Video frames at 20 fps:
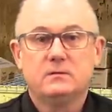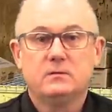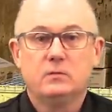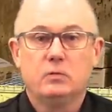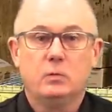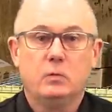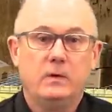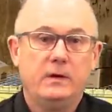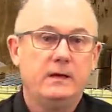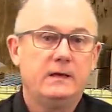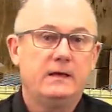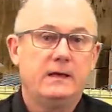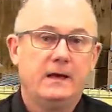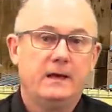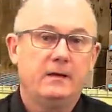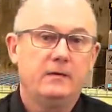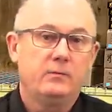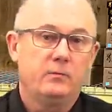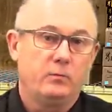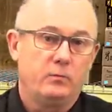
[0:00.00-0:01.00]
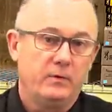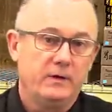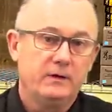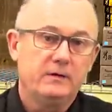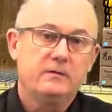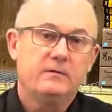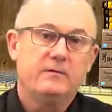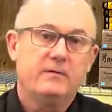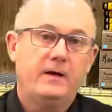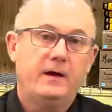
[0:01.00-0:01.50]
We can't
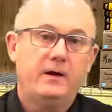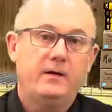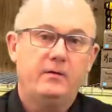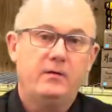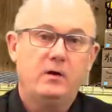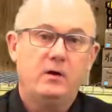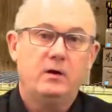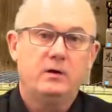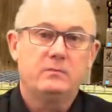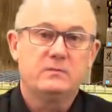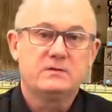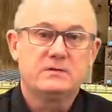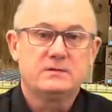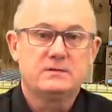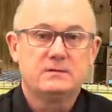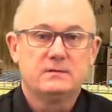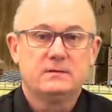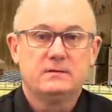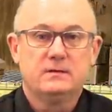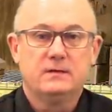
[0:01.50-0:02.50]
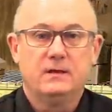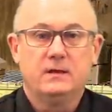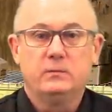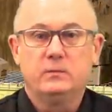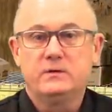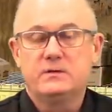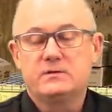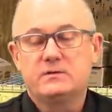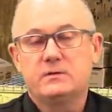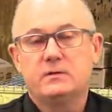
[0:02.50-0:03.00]
rent firearms, and
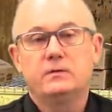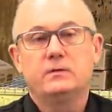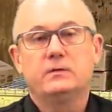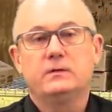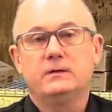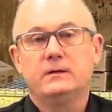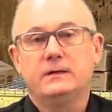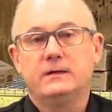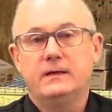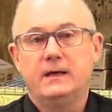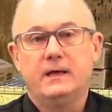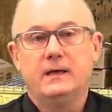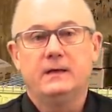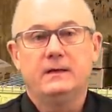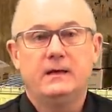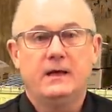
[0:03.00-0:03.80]
we certainly can't